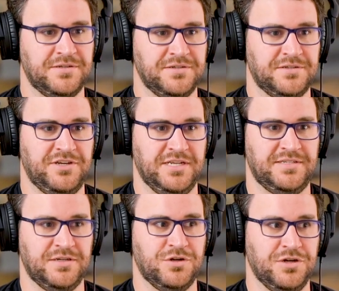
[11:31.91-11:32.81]
So there's a chance
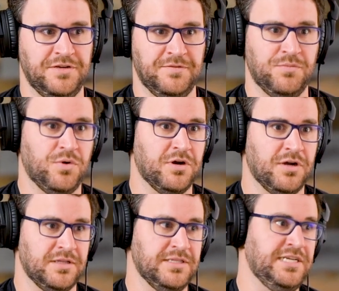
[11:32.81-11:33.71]
to earn even more
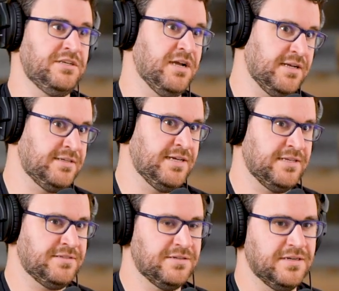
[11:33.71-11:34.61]
on a lead
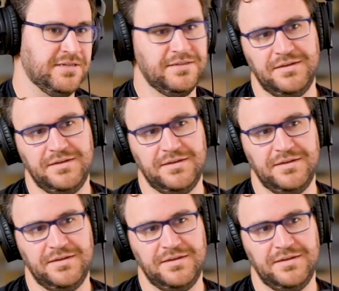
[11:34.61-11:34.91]
contest or a